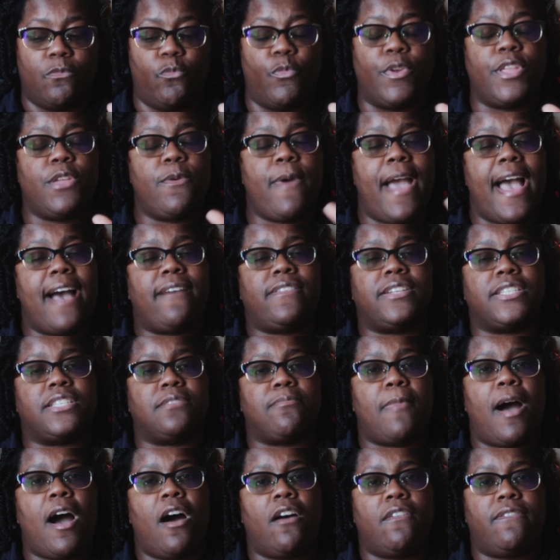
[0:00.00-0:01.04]
when you have a
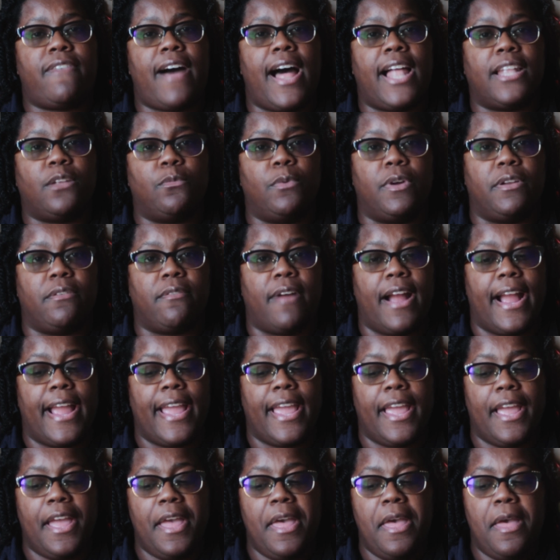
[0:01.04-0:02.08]
small following,
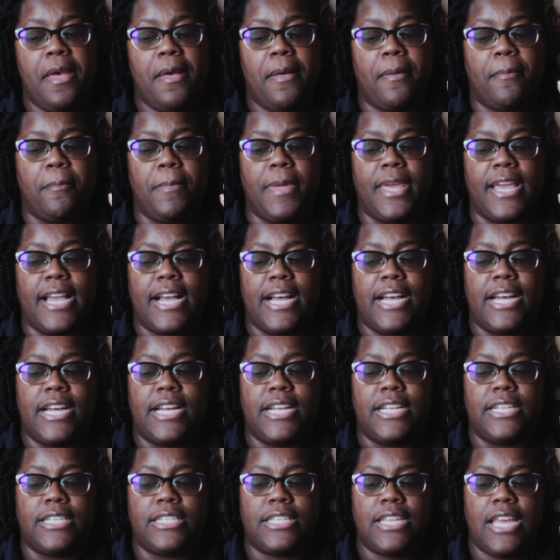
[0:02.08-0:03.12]
right?
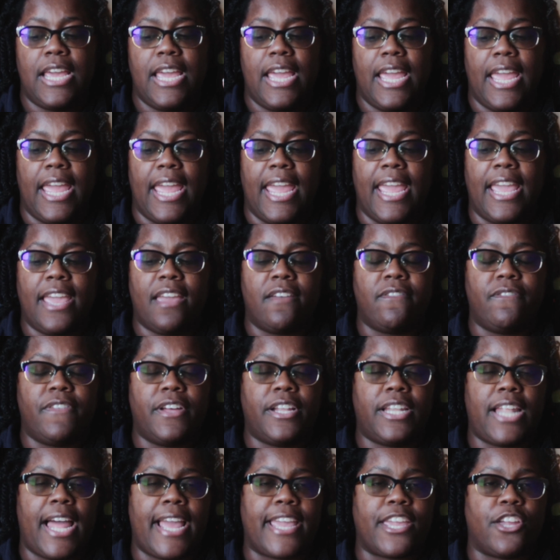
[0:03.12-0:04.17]
Because it can
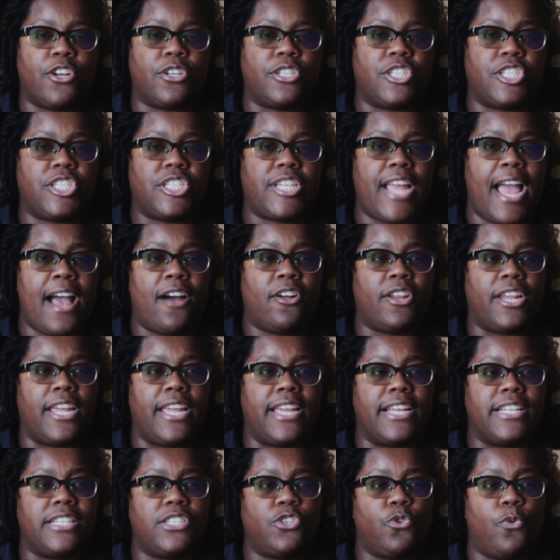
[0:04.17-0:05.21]
feel like you're
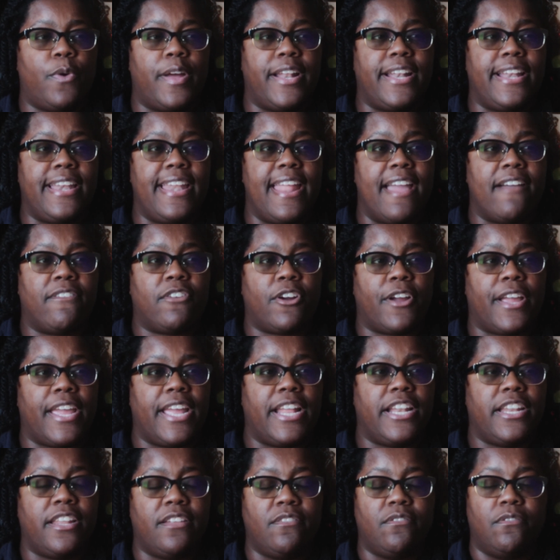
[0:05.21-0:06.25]
shouting into a
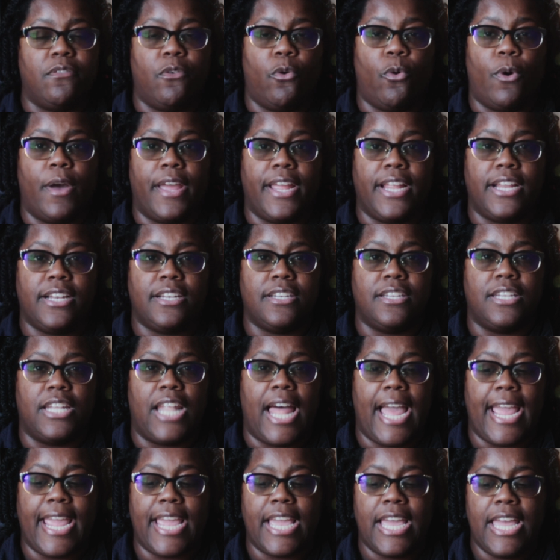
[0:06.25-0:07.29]
never-ending void.
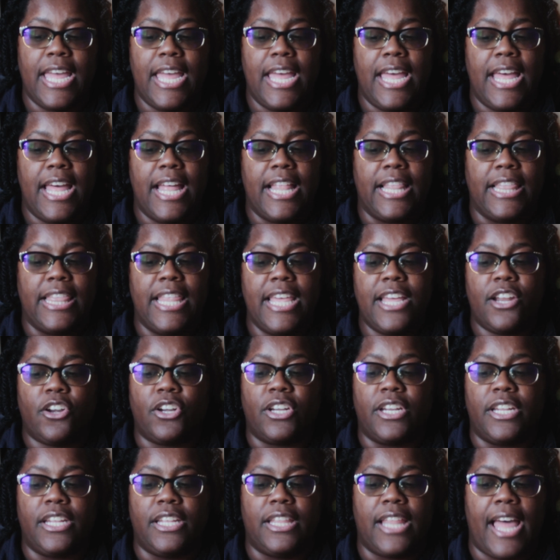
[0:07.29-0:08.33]
Like,
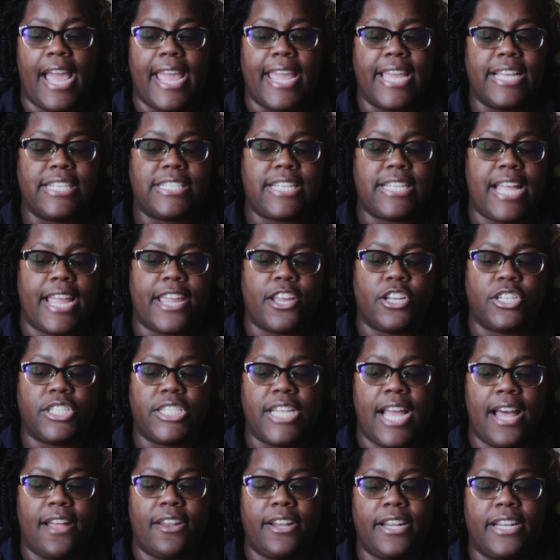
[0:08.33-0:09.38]
literally, like, it's like you're
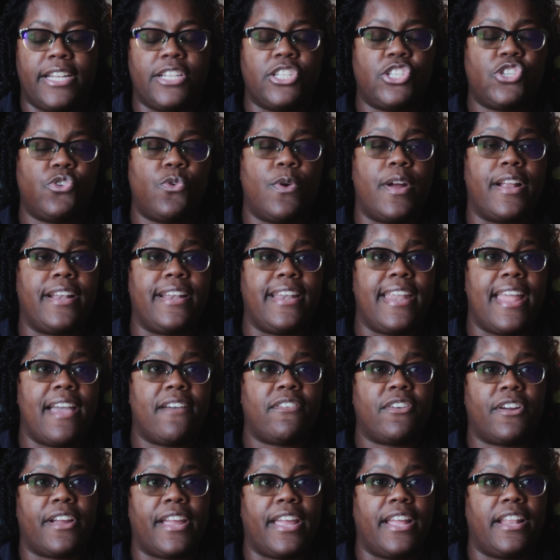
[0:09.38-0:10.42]
shouting into a
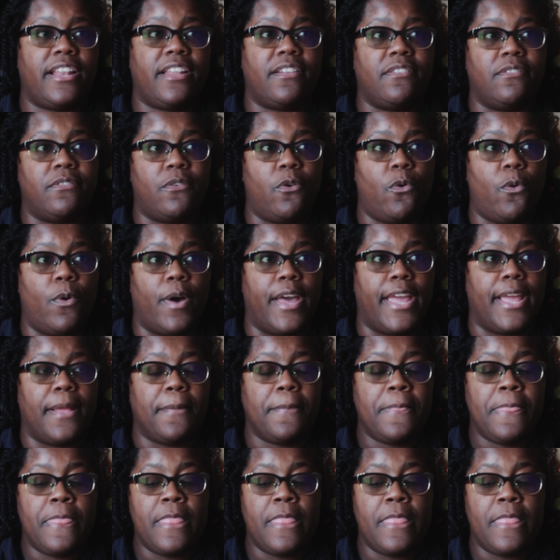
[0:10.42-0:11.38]
never-ending void.